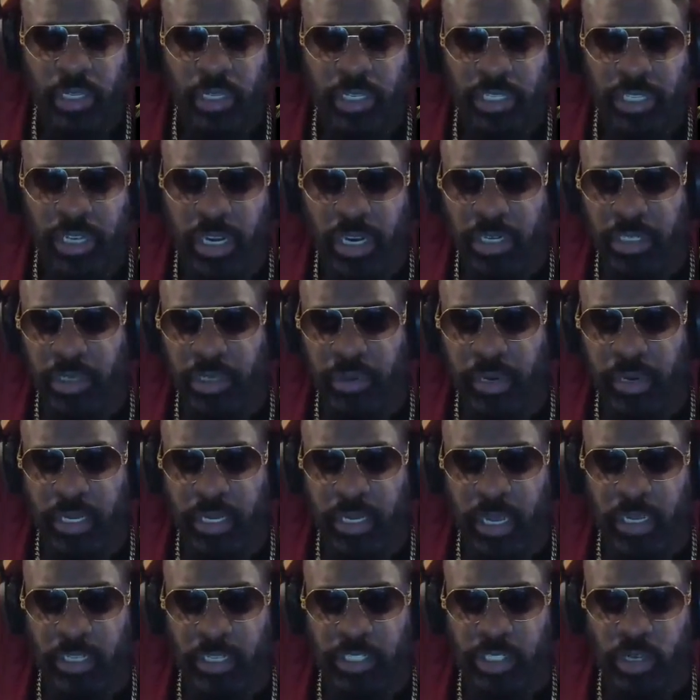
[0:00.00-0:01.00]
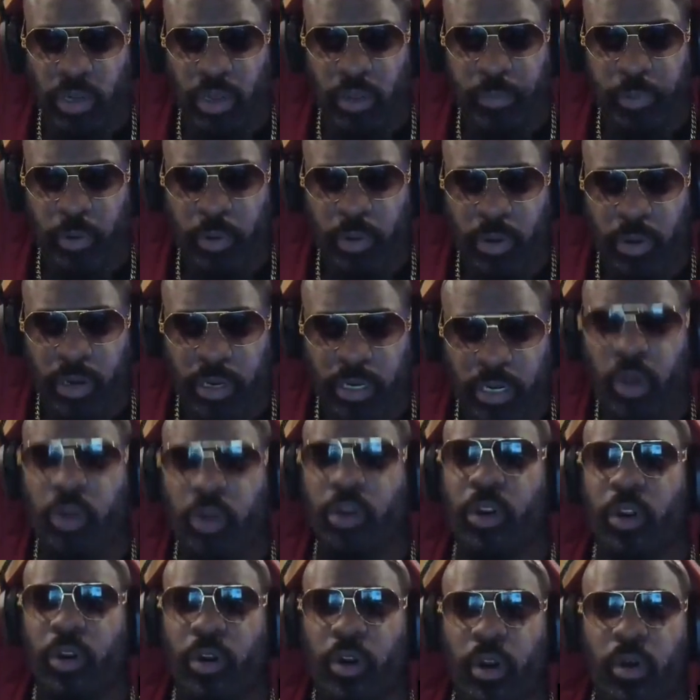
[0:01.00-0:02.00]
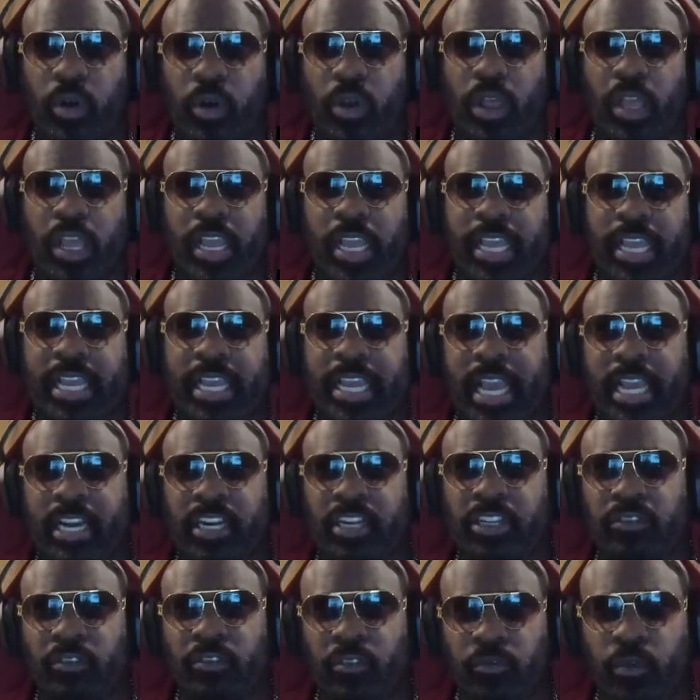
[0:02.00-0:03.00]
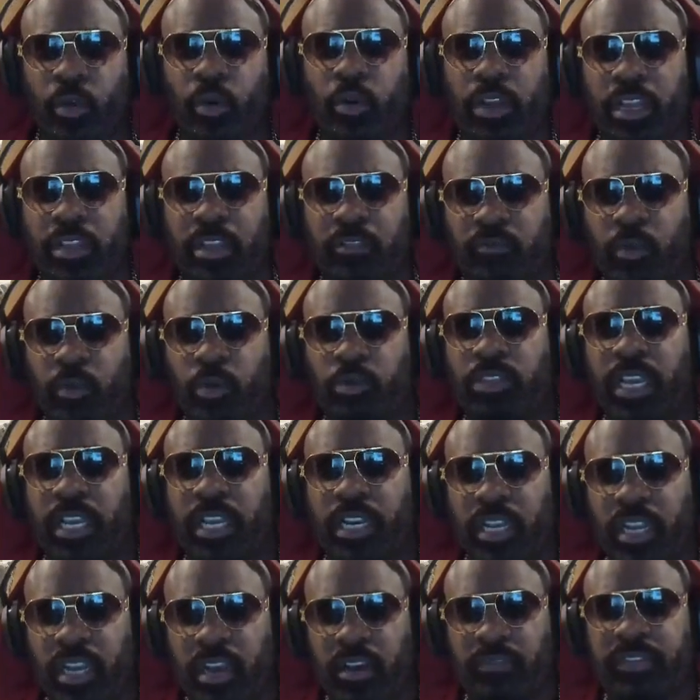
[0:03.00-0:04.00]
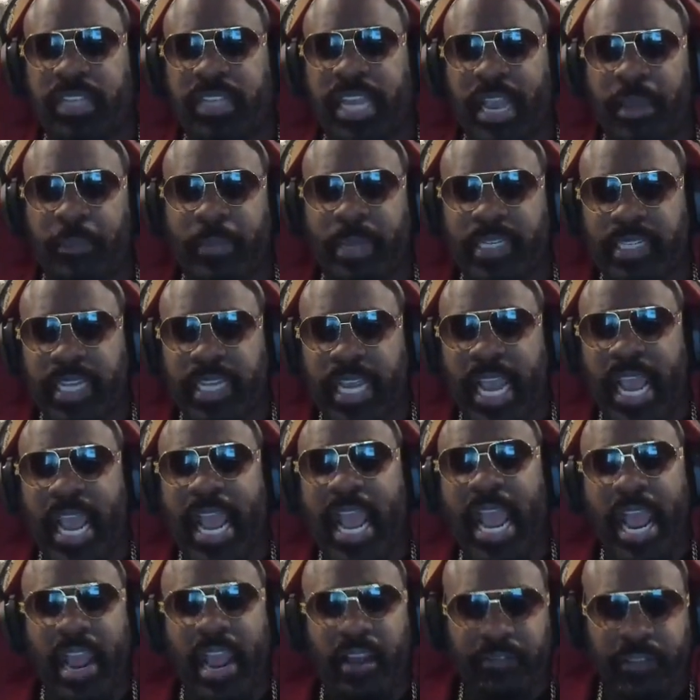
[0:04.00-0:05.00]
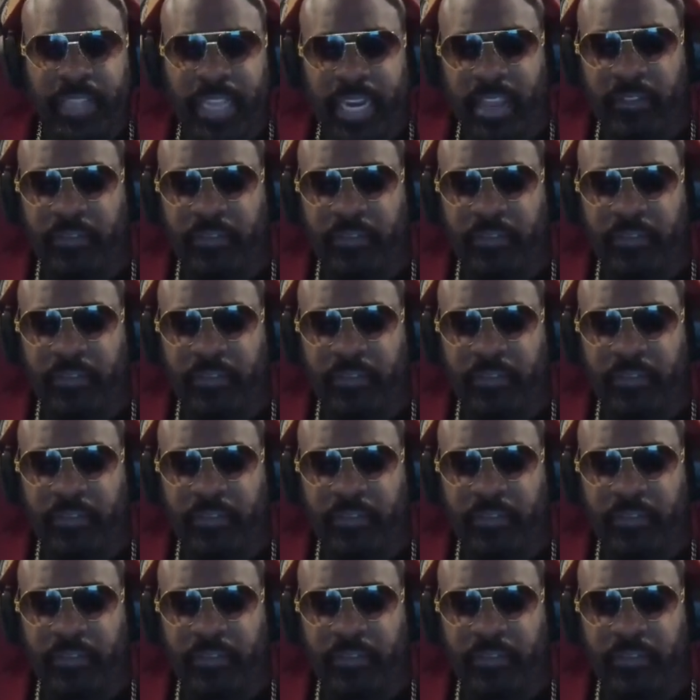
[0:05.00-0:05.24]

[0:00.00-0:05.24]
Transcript: surgery. Sean Porter, no, he had a rotator cuff damage after that